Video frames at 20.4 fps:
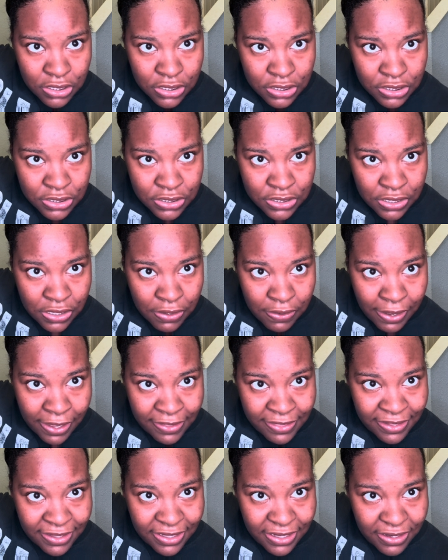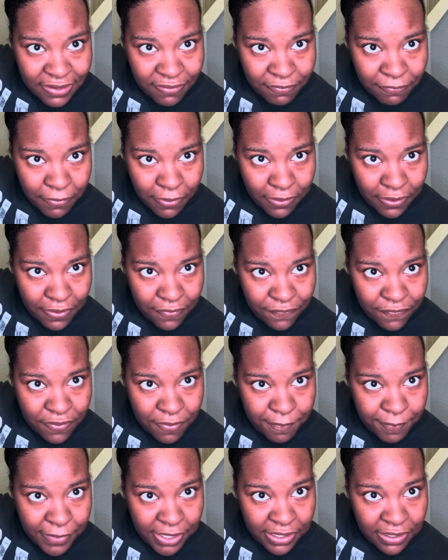So I think it is working for
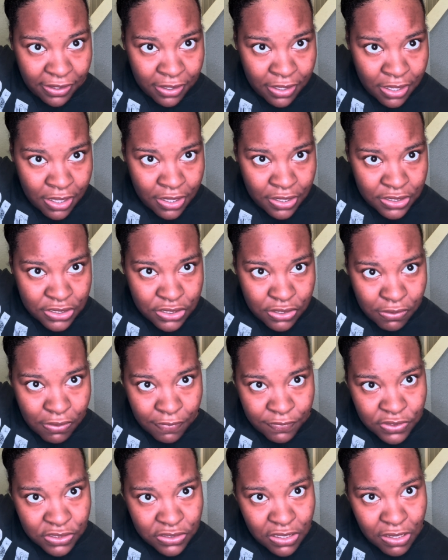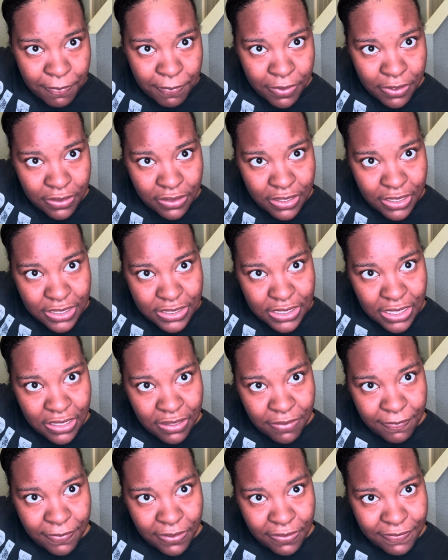me. So I'm just gonna put this in
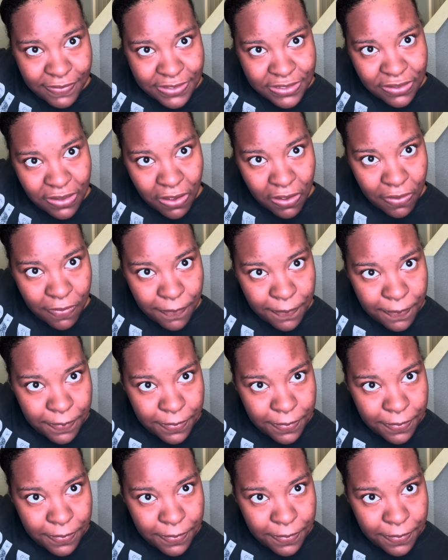front of my scalp,